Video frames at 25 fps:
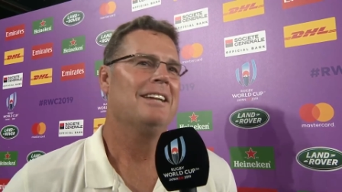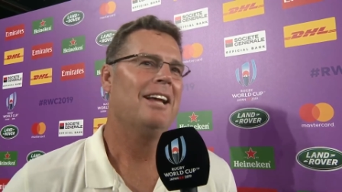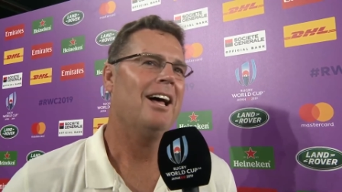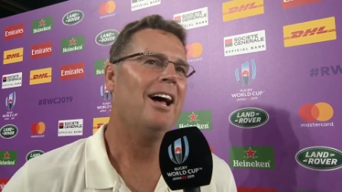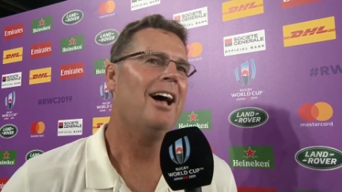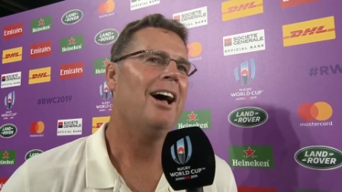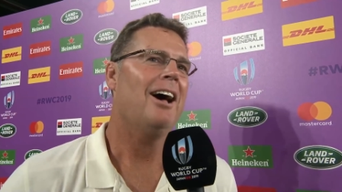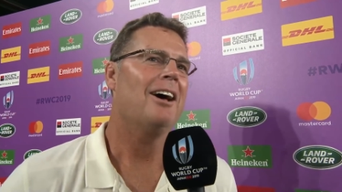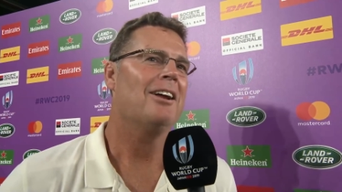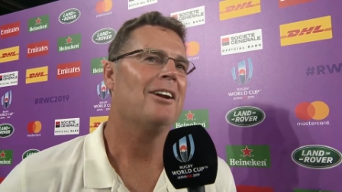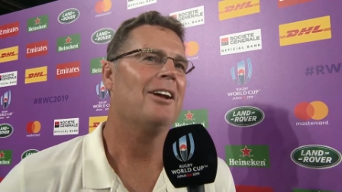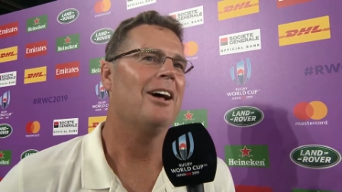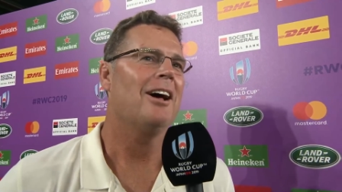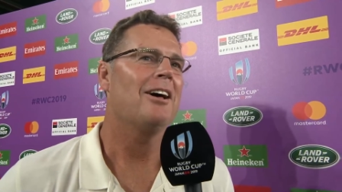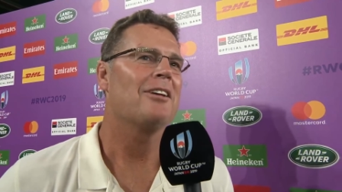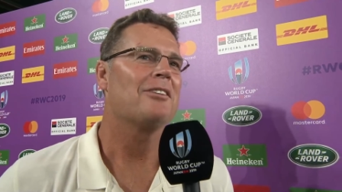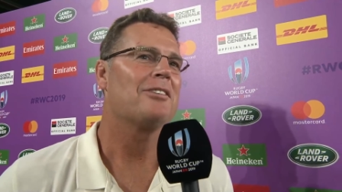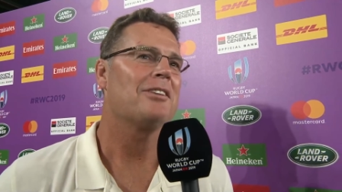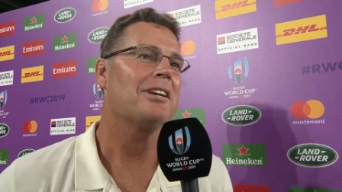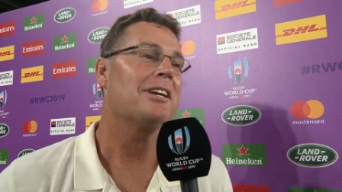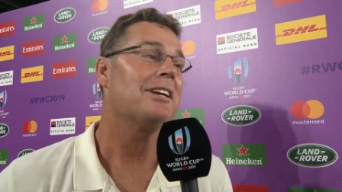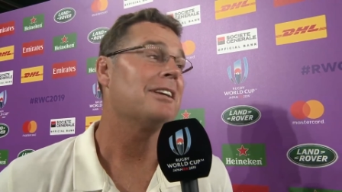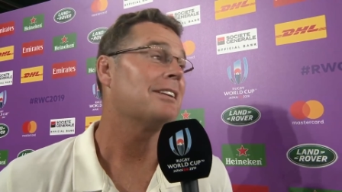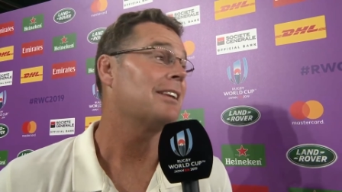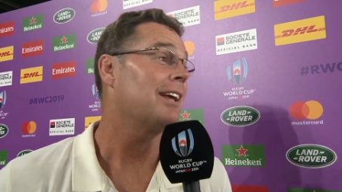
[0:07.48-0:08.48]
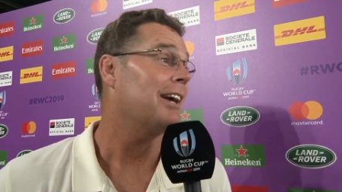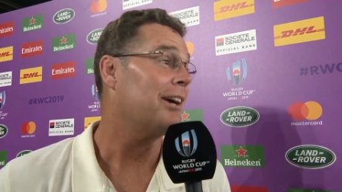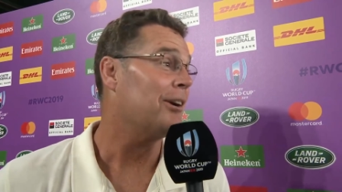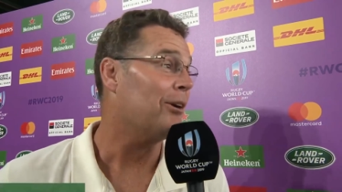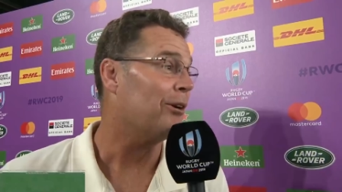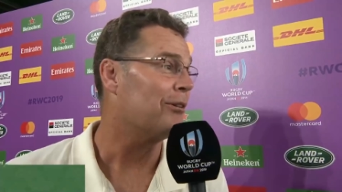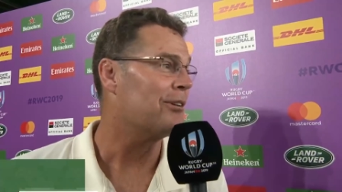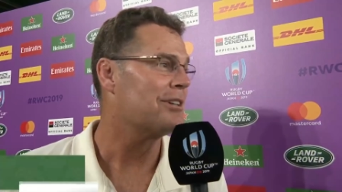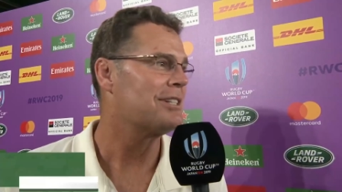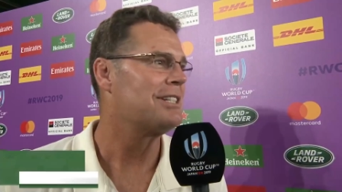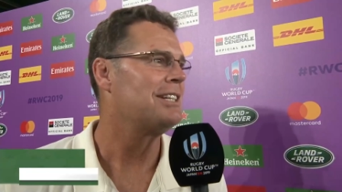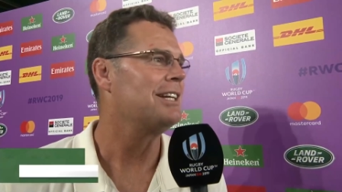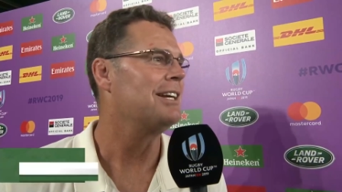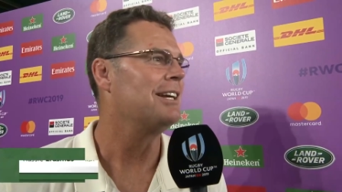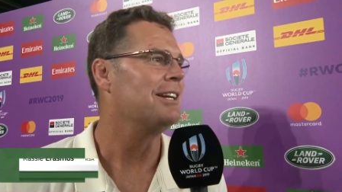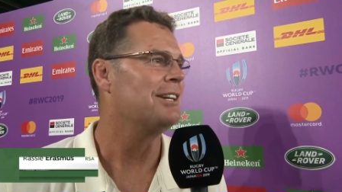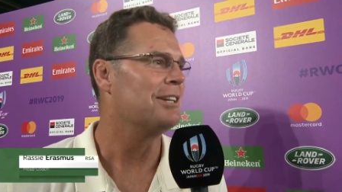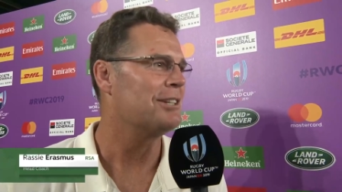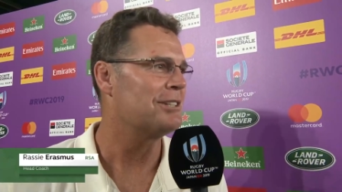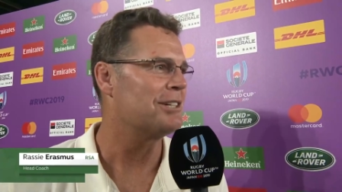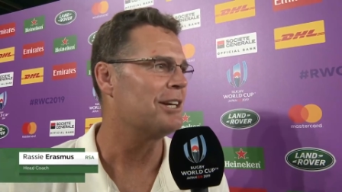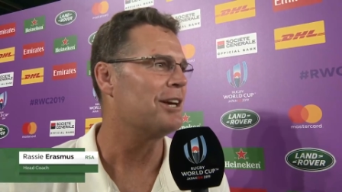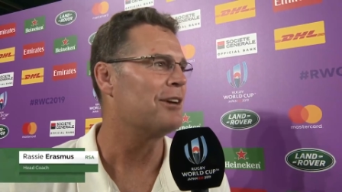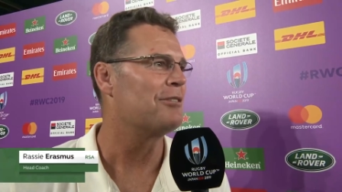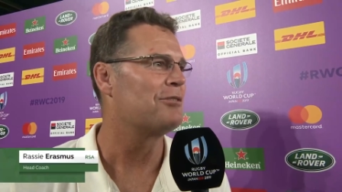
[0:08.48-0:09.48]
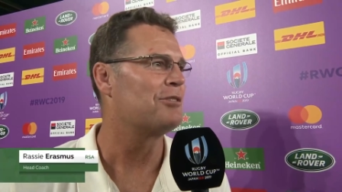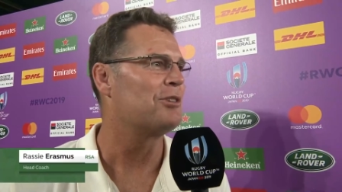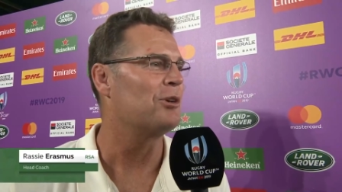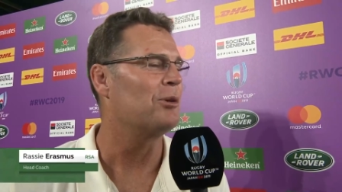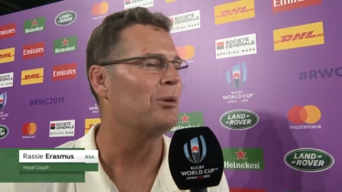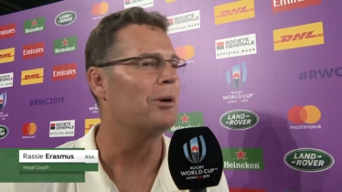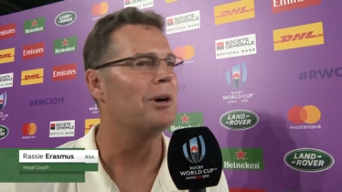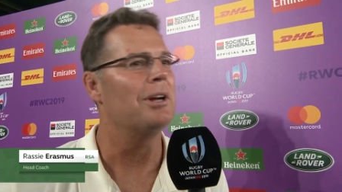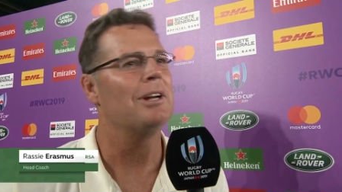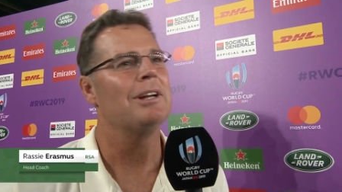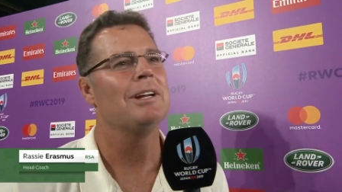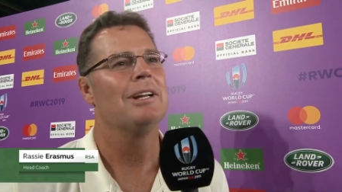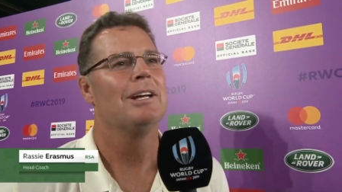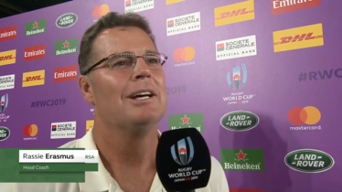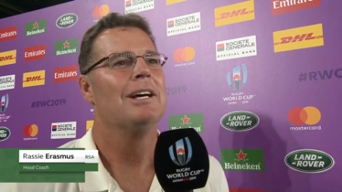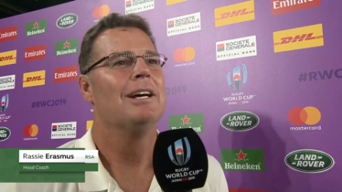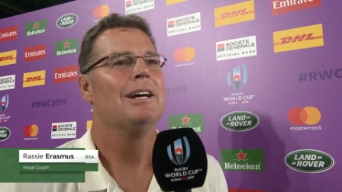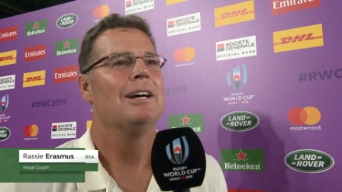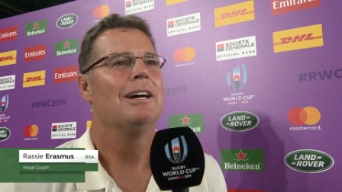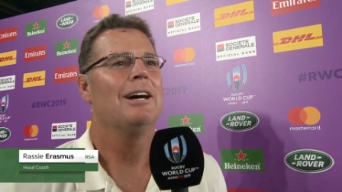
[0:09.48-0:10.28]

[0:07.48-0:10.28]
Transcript: No, no, I think they obviously deserve to win.